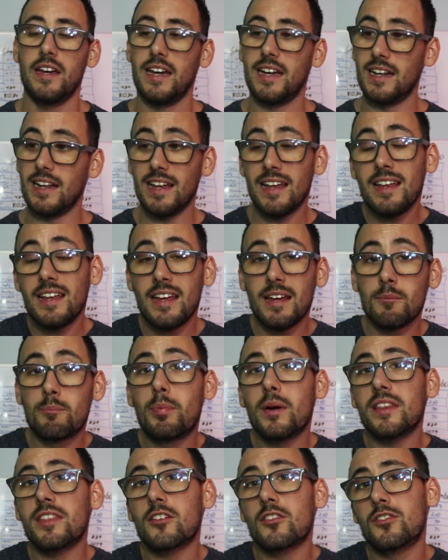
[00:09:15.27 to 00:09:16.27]

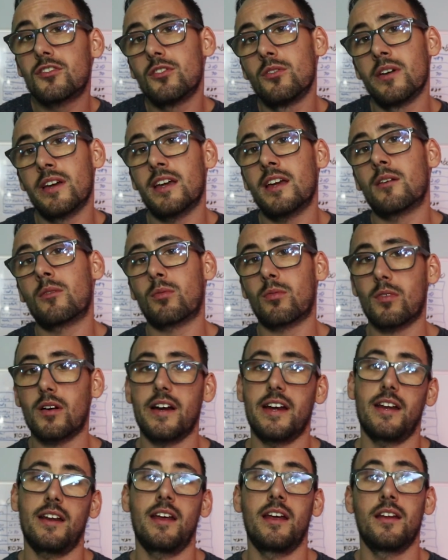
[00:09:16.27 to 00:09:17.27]
But they're doing it right,